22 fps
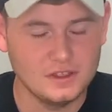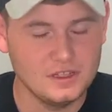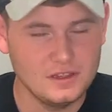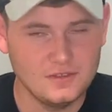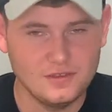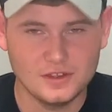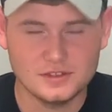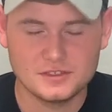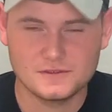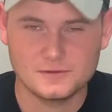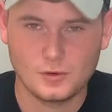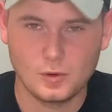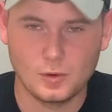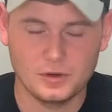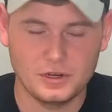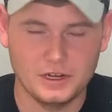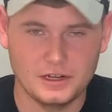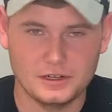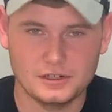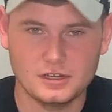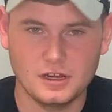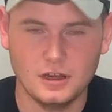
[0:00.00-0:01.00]
Defensive
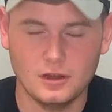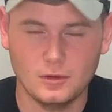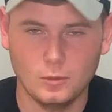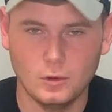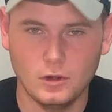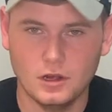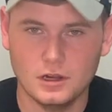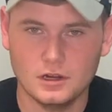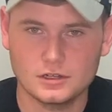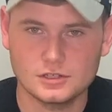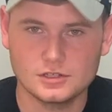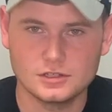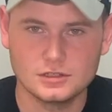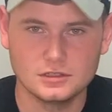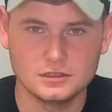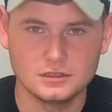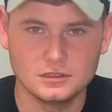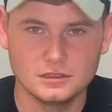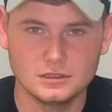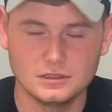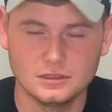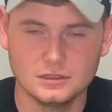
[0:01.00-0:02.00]
coordinator Todd Wash,
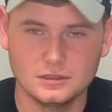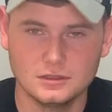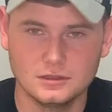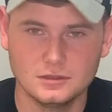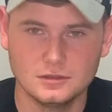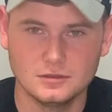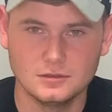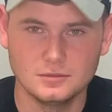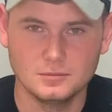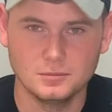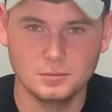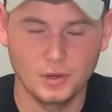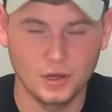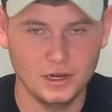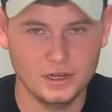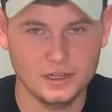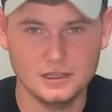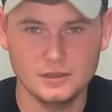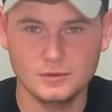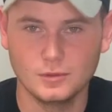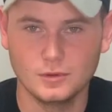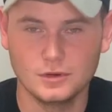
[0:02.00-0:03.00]

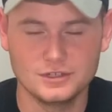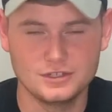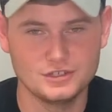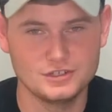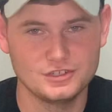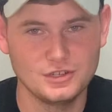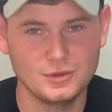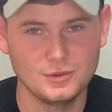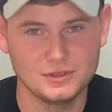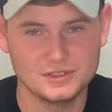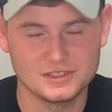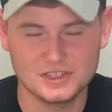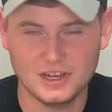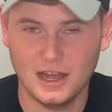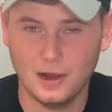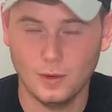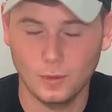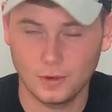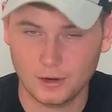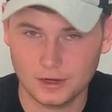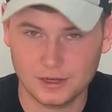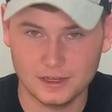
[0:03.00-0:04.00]
buddy, what you're doing's
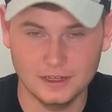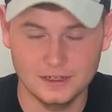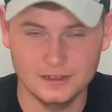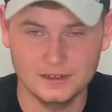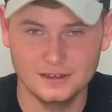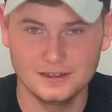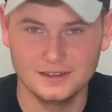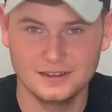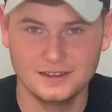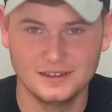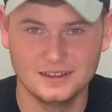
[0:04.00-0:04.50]
not working.